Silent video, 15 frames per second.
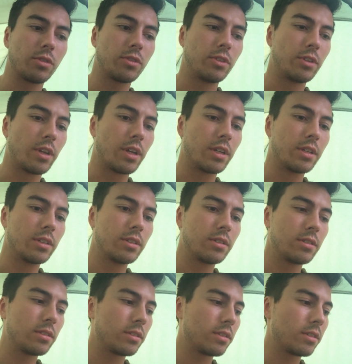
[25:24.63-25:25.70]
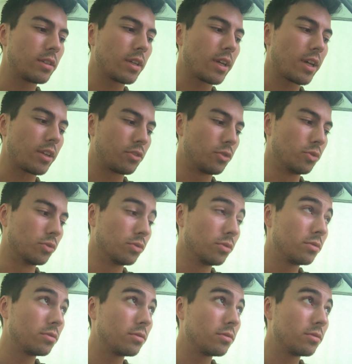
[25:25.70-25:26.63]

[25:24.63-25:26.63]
today at all,